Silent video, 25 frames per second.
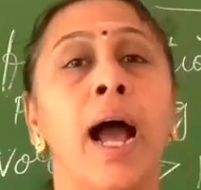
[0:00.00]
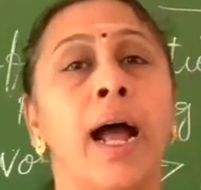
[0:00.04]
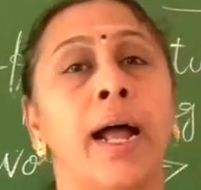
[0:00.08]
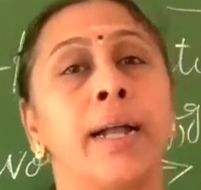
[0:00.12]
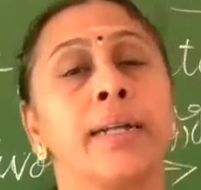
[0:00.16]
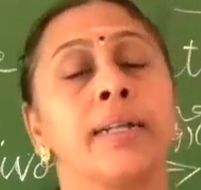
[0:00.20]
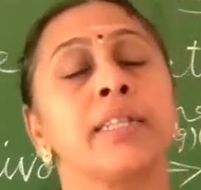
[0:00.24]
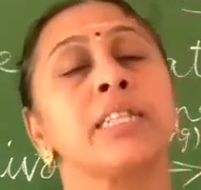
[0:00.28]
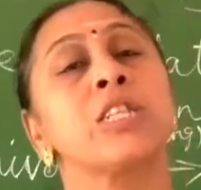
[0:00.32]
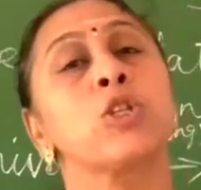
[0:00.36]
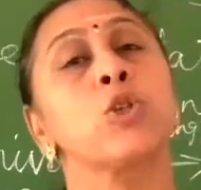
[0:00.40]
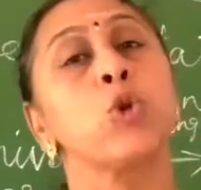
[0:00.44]

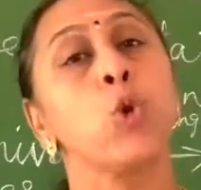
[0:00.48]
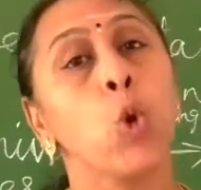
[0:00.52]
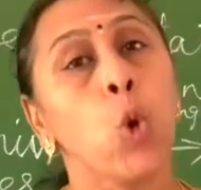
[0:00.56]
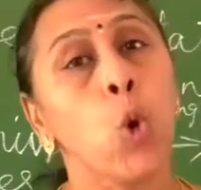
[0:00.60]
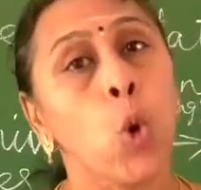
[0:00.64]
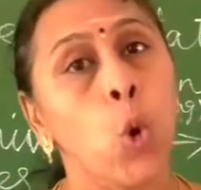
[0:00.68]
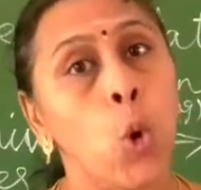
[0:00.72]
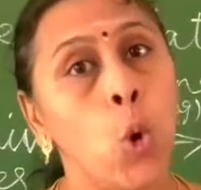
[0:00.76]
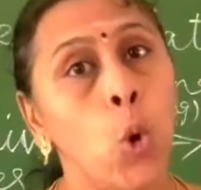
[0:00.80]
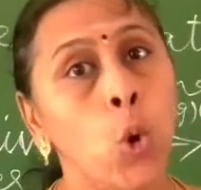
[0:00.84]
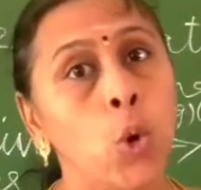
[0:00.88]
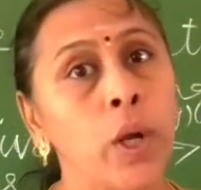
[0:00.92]
and
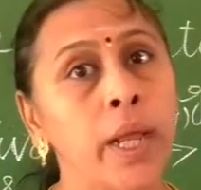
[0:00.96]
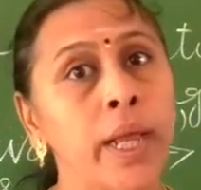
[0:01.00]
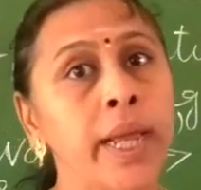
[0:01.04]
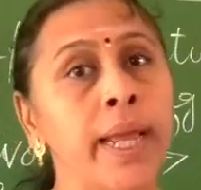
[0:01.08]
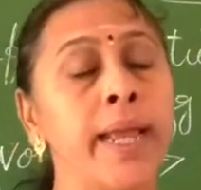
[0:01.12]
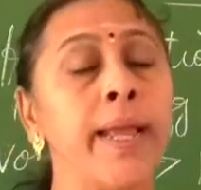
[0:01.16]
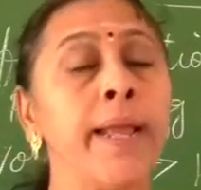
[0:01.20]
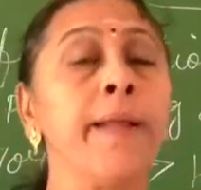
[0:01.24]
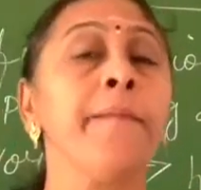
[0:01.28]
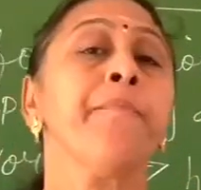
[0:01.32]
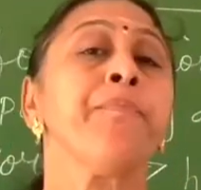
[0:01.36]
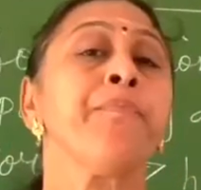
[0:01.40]

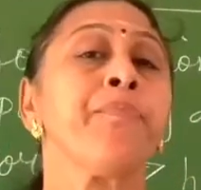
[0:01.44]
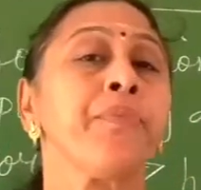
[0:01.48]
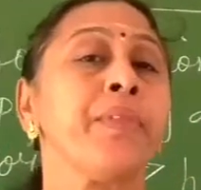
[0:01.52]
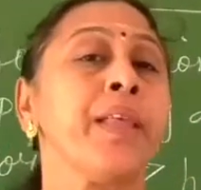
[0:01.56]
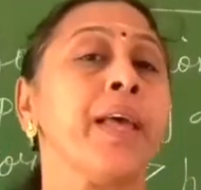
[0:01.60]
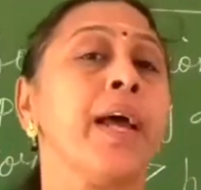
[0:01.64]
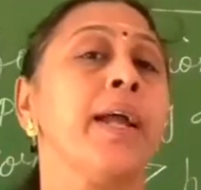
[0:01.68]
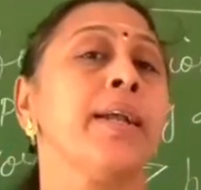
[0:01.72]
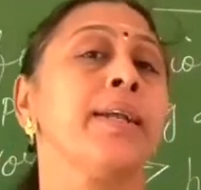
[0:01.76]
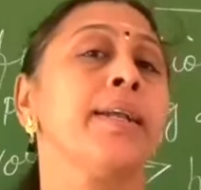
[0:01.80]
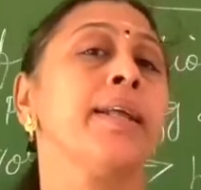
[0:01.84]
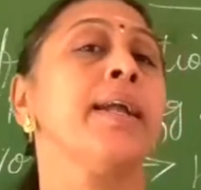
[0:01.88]
slowly
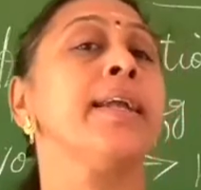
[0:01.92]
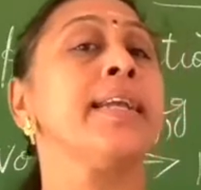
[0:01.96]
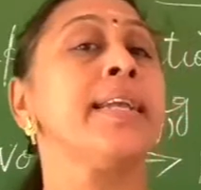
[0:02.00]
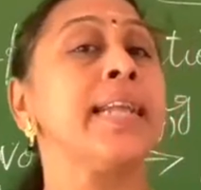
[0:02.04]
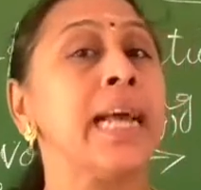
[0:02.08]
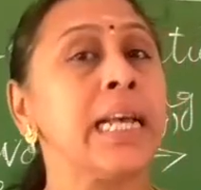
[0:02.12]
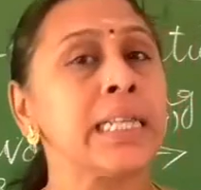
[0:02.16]
that